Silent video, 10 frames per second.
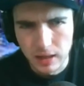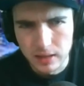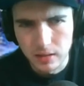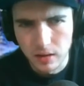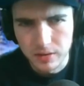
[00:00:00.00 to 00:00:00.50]

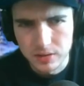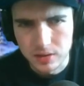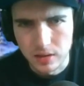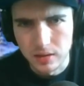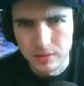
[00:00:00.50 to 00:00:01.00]

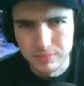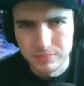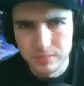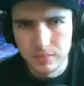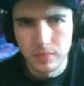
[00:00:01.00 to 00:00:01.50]
$8 on
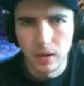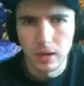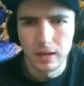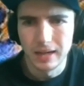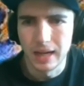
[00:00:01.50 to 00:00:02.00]

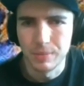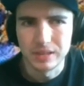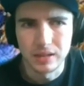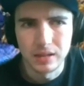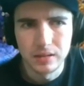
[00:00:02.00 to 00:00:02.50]

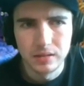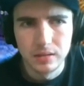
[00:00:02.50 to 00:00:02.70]
Amazon.